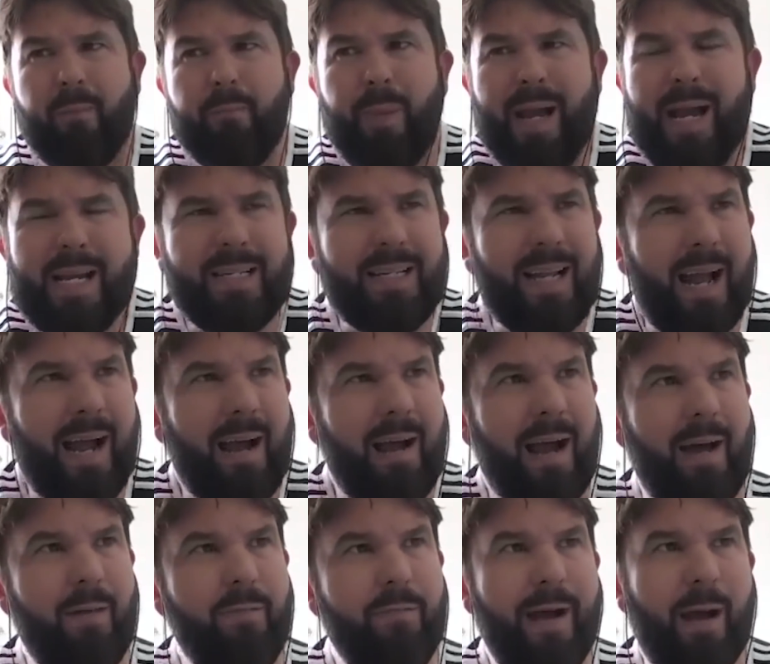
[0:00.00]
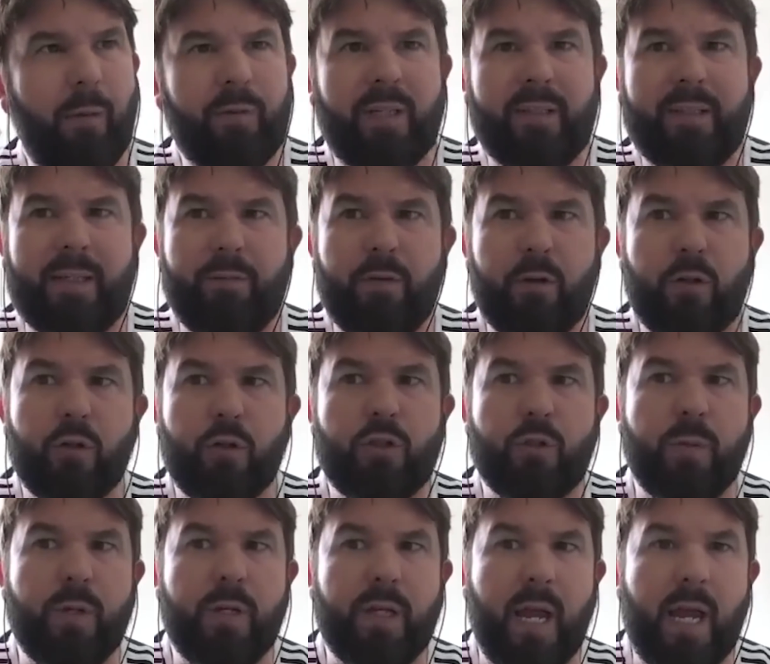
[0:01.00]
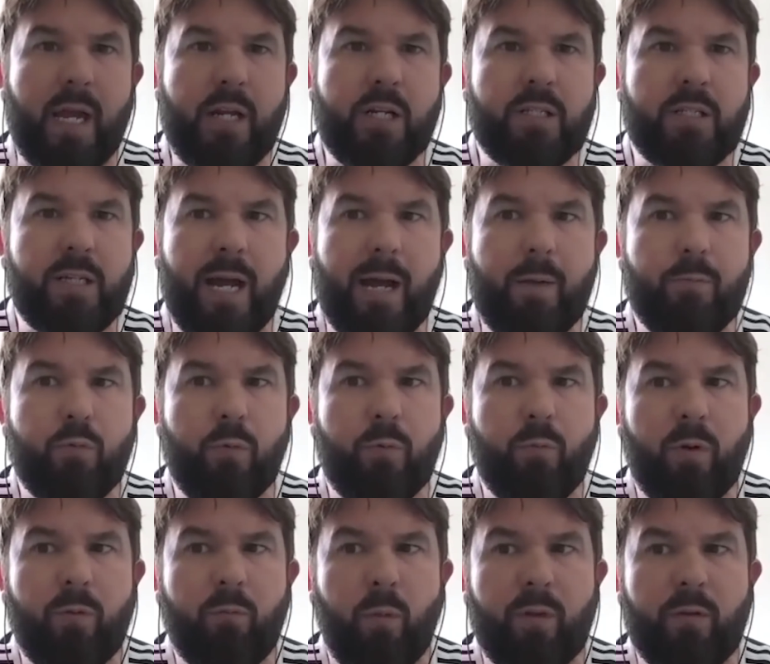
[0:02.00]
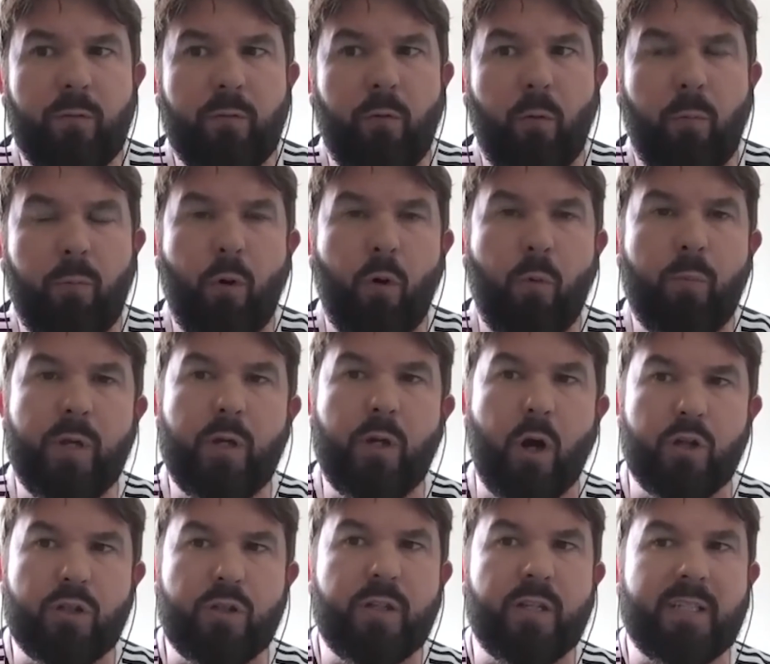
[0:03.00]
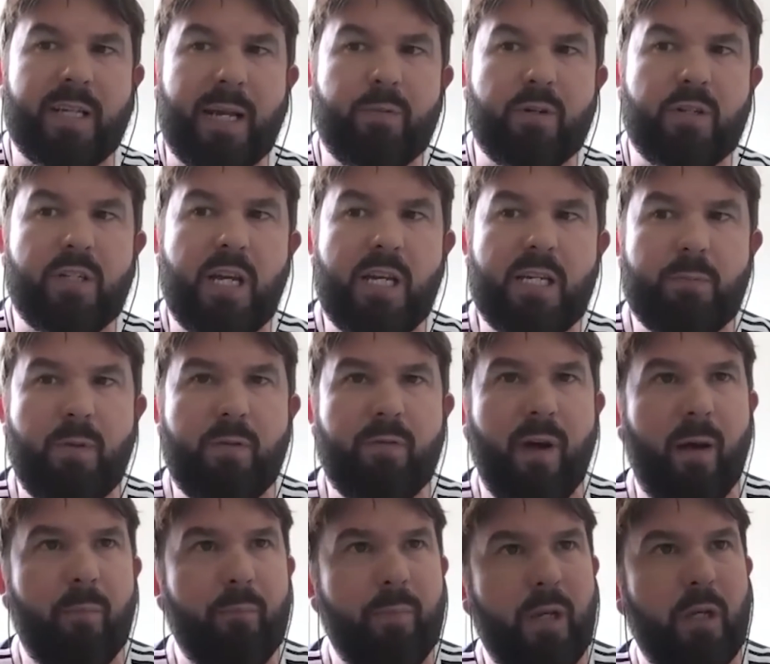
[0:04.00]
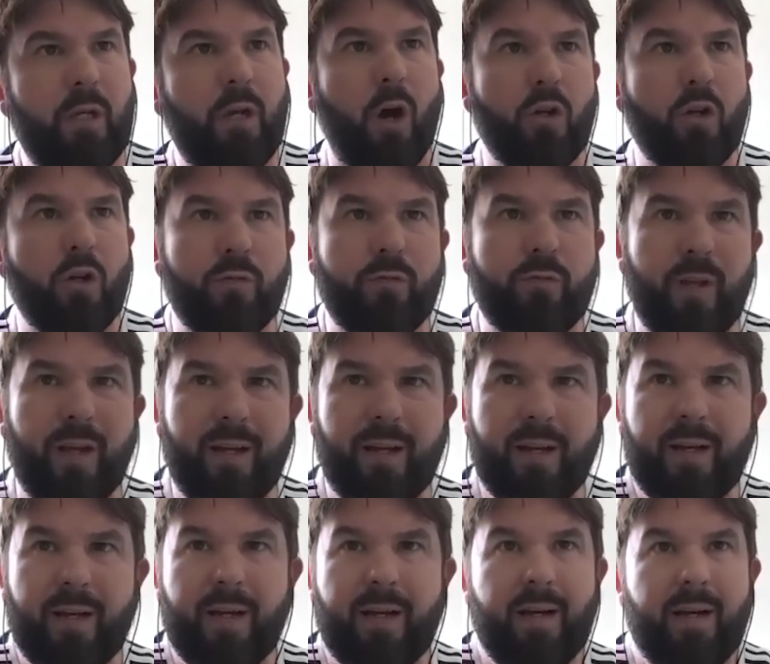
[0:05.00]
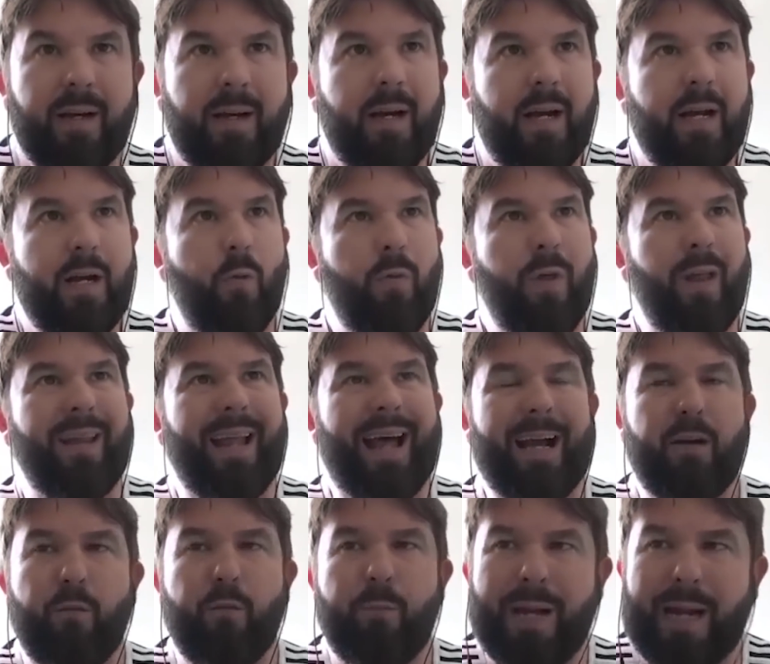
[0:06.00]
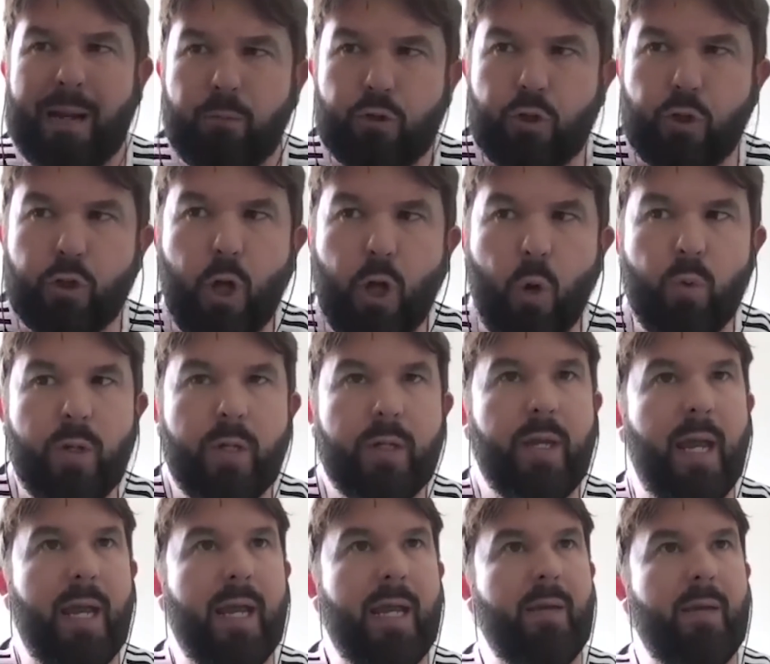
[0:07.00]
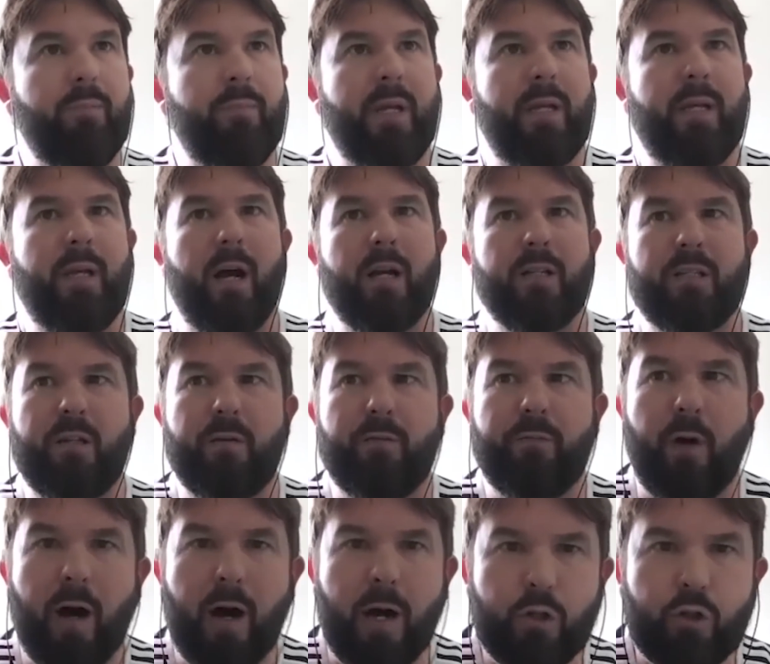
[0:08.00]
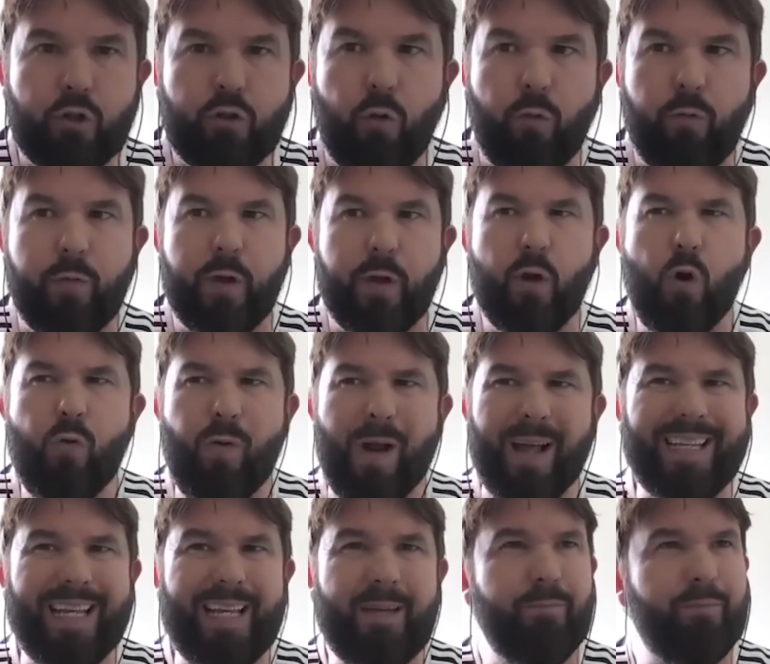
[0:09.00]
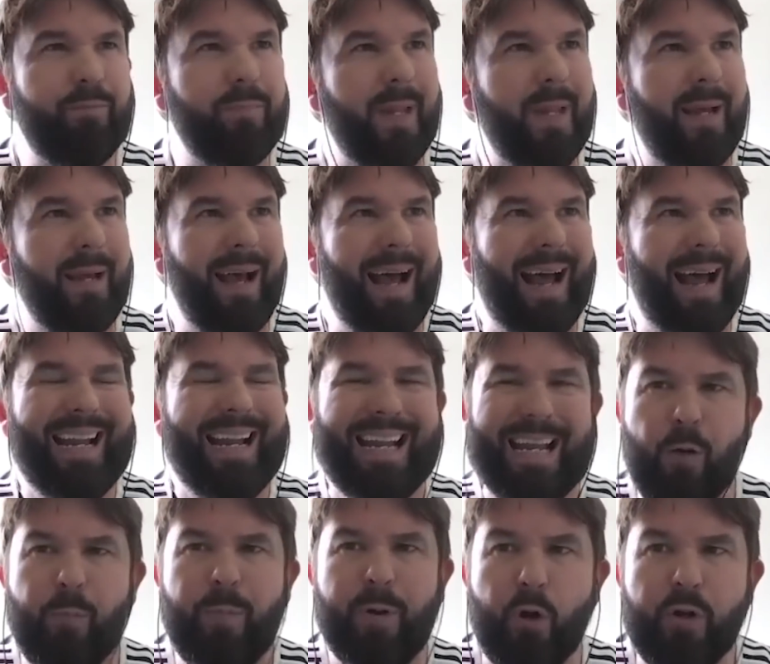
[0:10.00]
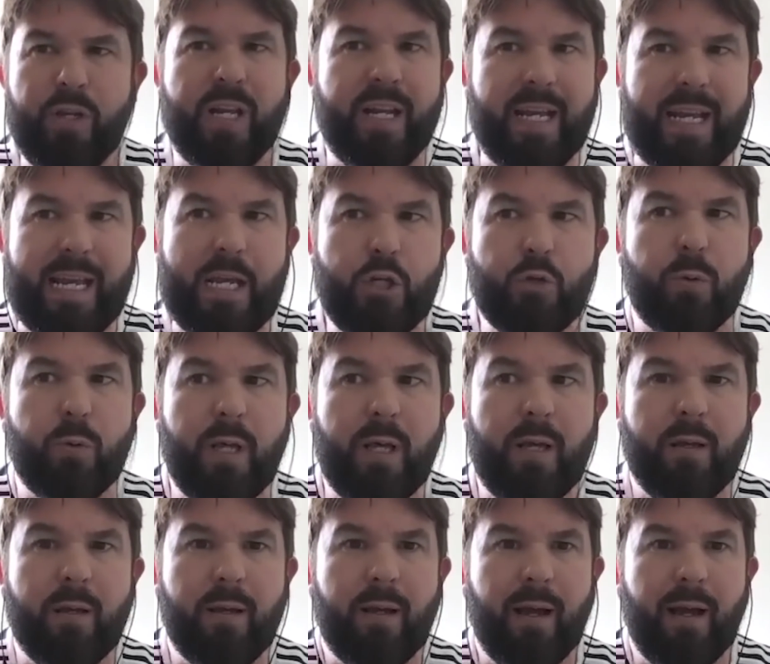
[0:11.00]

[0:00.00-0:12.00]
personally, I found it difficult to engage at times with the football because of the type of season we've had, because of the lack of being able to go to game, because of the VAR stuff. You're already a little bit on your knees with it.